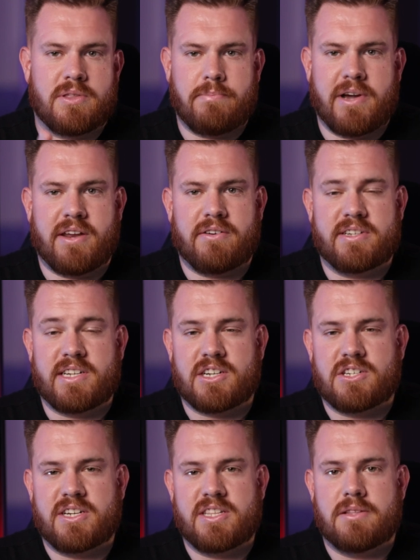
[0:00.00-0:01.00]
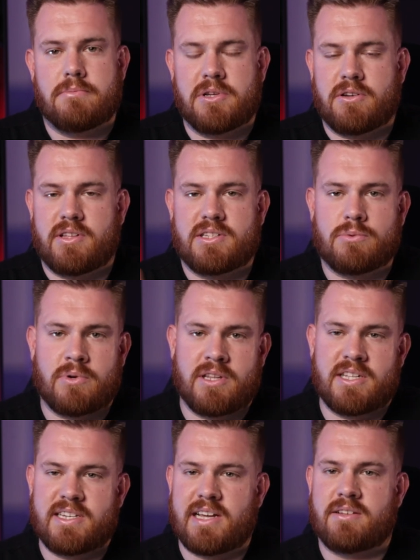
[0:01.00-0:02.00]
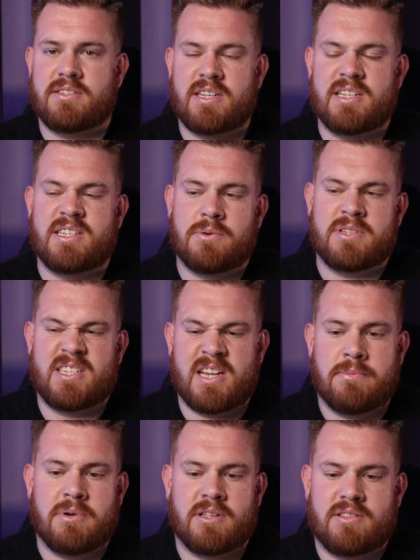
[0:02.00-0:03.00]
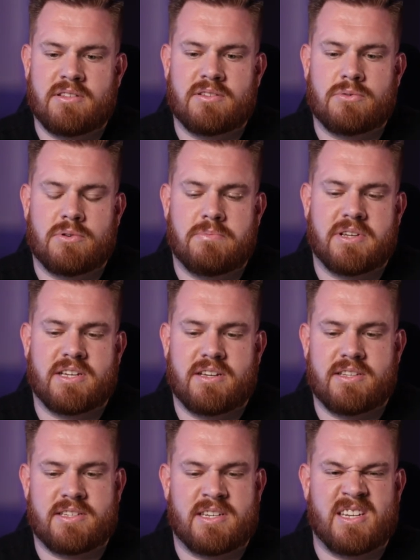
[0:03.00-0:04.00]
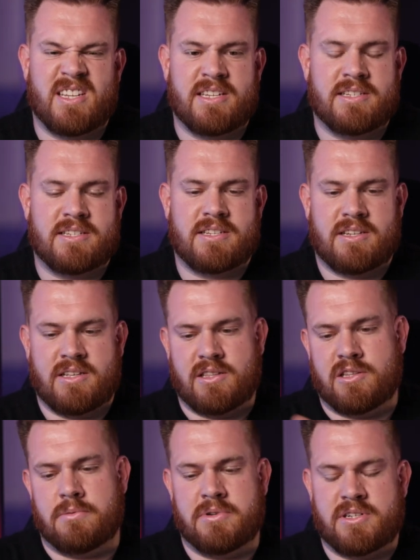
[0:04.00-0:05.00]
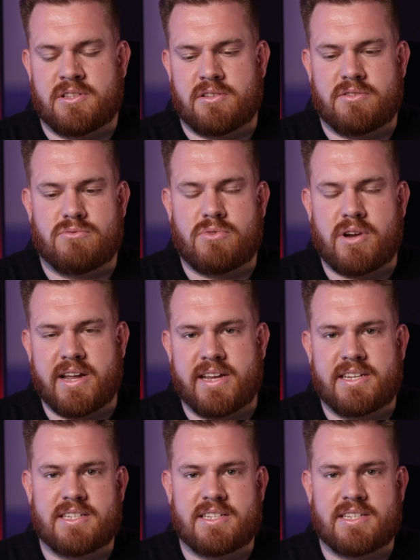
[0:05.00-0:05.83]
where the battery is actually in the middle. That's one of the downsides I would say about this one because it is a little bit to the right.